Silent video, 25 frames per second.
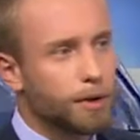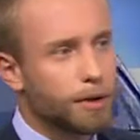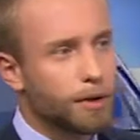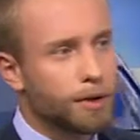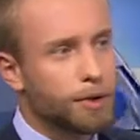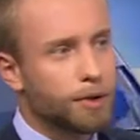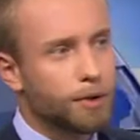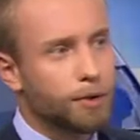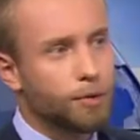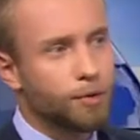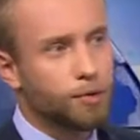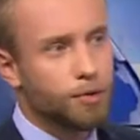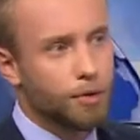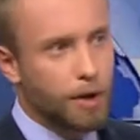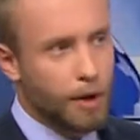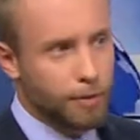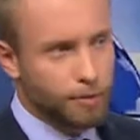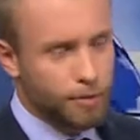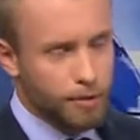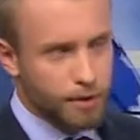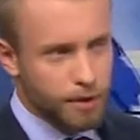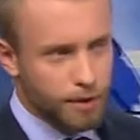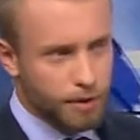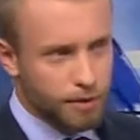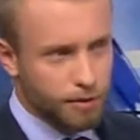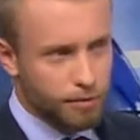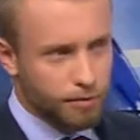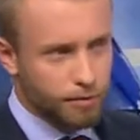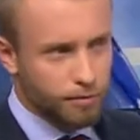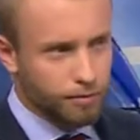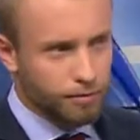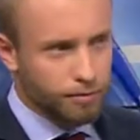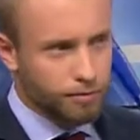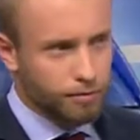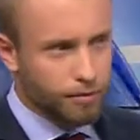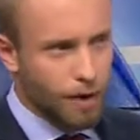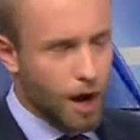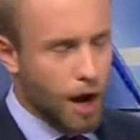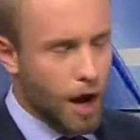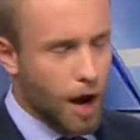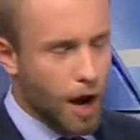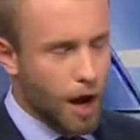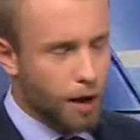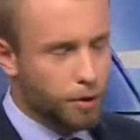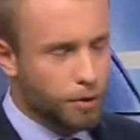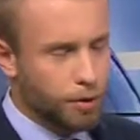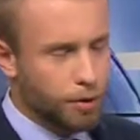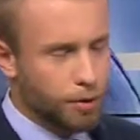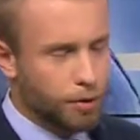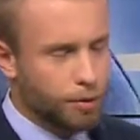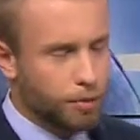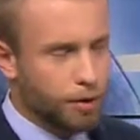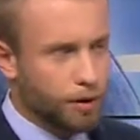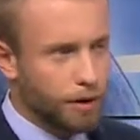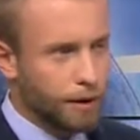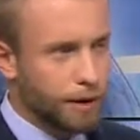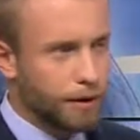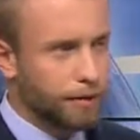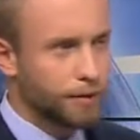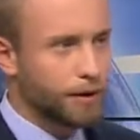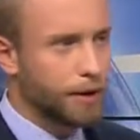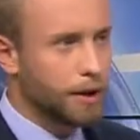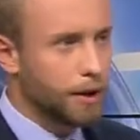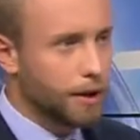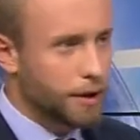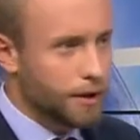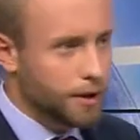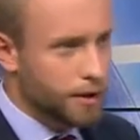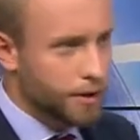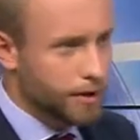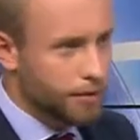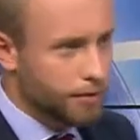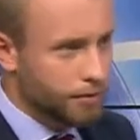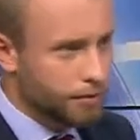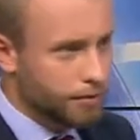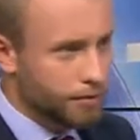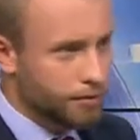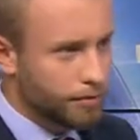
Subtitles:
the scripts. How do you believe this?